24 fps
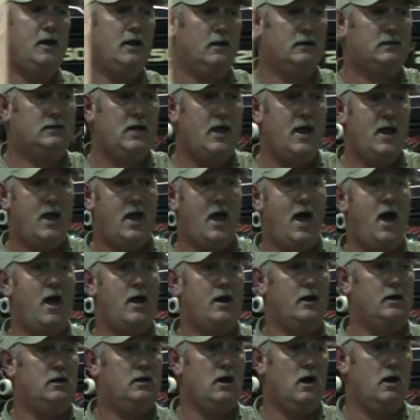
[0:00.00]
to take out
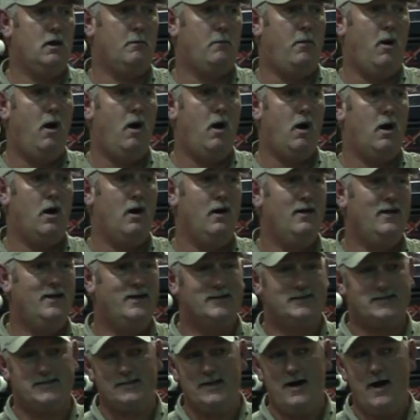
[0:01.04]
at Doug Bar,
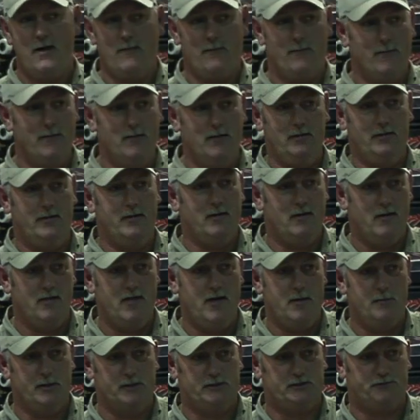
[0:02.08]
it's not really all
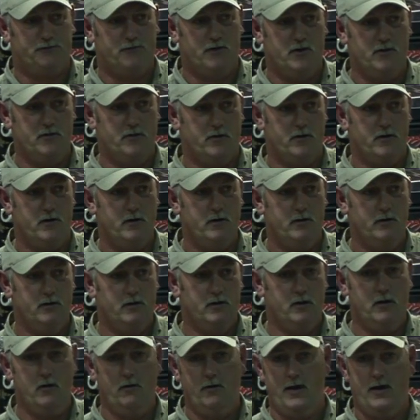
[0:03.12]
that much further
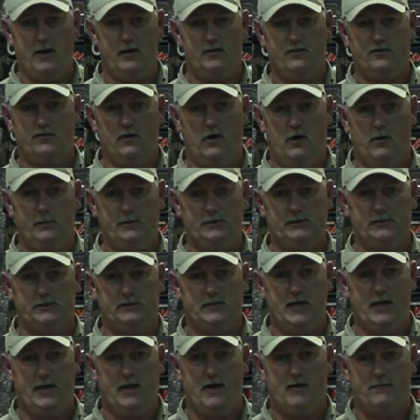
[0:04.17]
to go down to Snohomish and
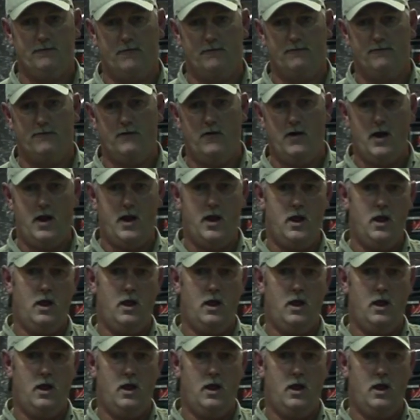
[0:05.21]
take out for free.